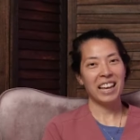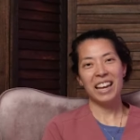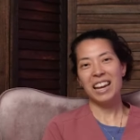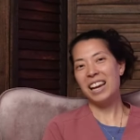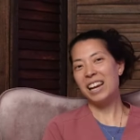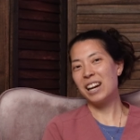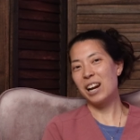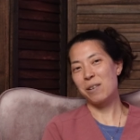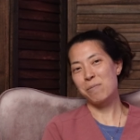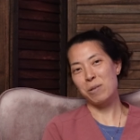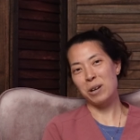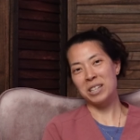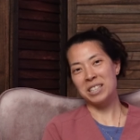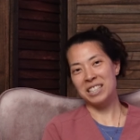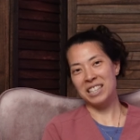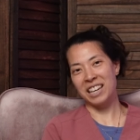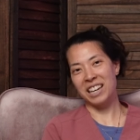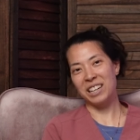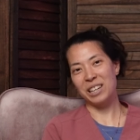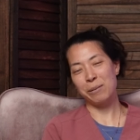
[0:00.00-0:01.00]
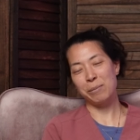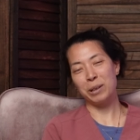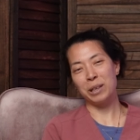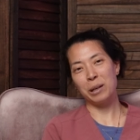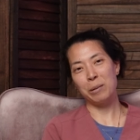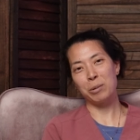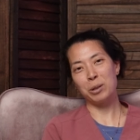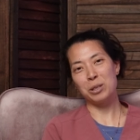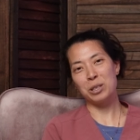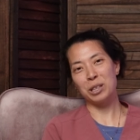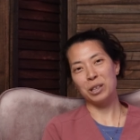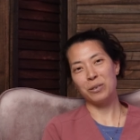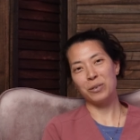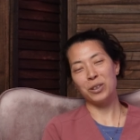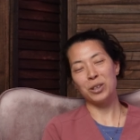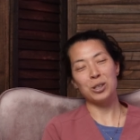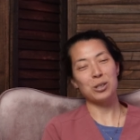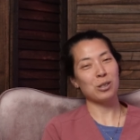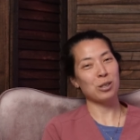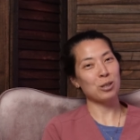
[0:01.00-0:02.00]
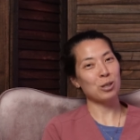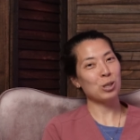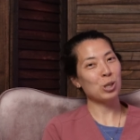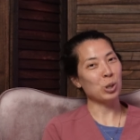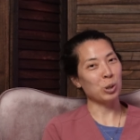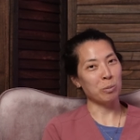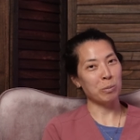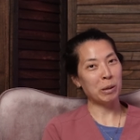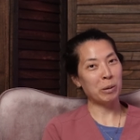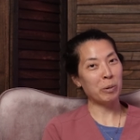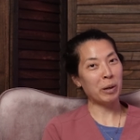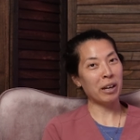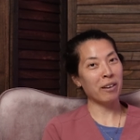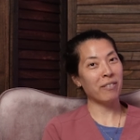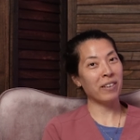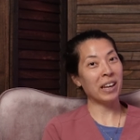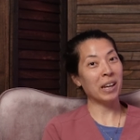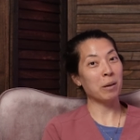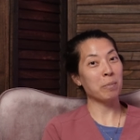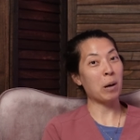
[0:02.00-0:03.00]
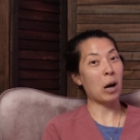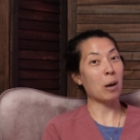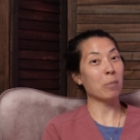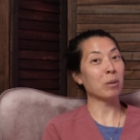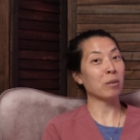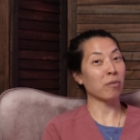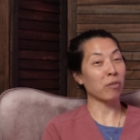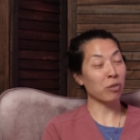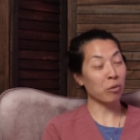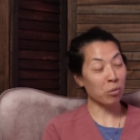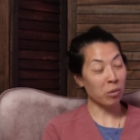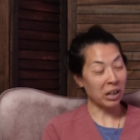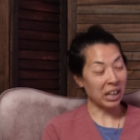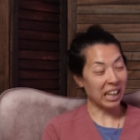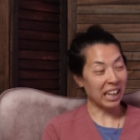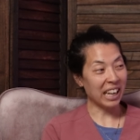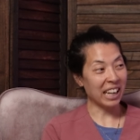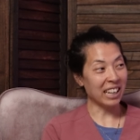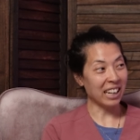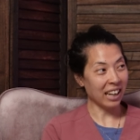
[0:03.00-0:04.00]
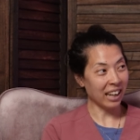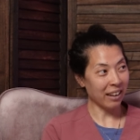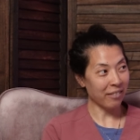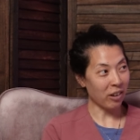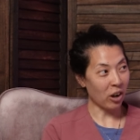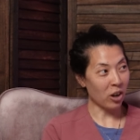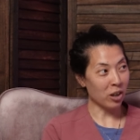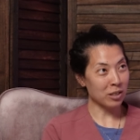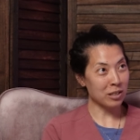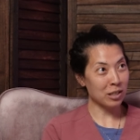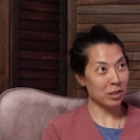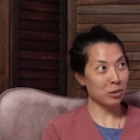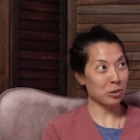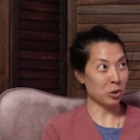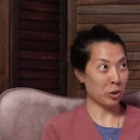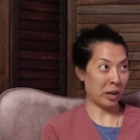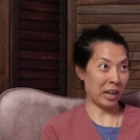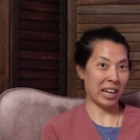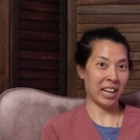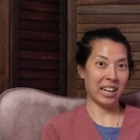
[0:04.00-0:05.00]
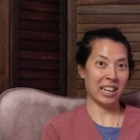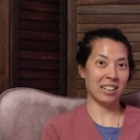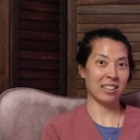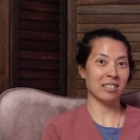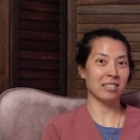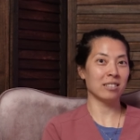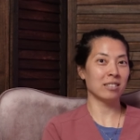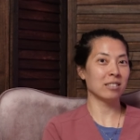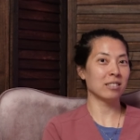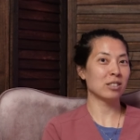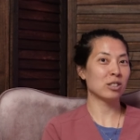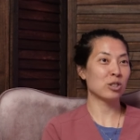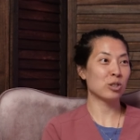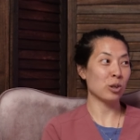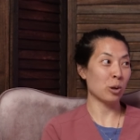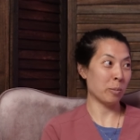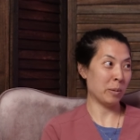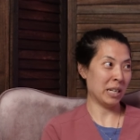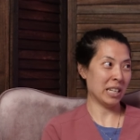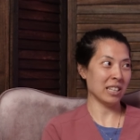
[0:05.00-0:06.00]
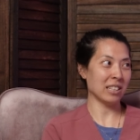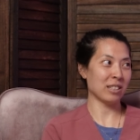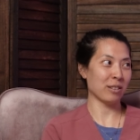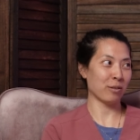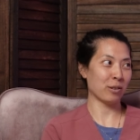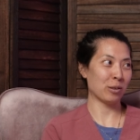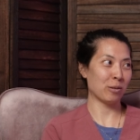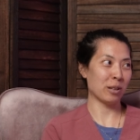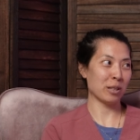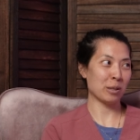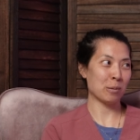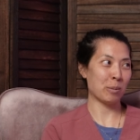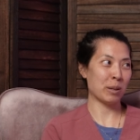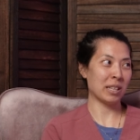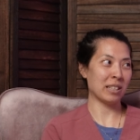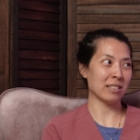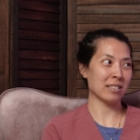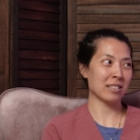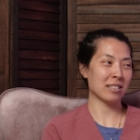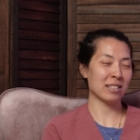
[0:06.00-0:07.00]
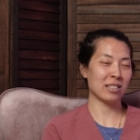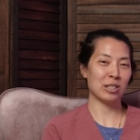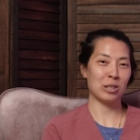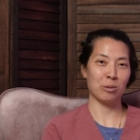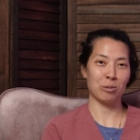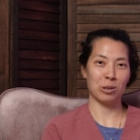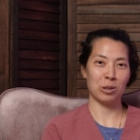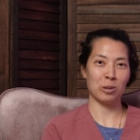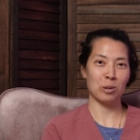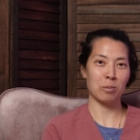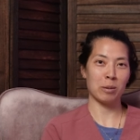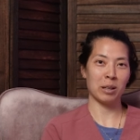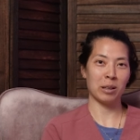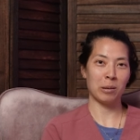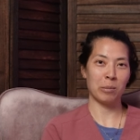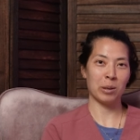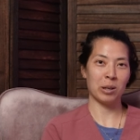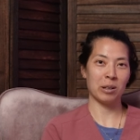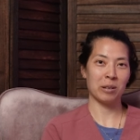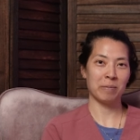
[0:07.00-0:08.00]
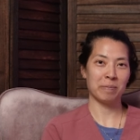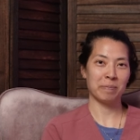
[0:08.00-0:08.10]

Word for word: And I'm Roxanne. I'm a labor and delivery nurse and student midwife and mom of three, and I've also tried so many different recipes to induce my labor.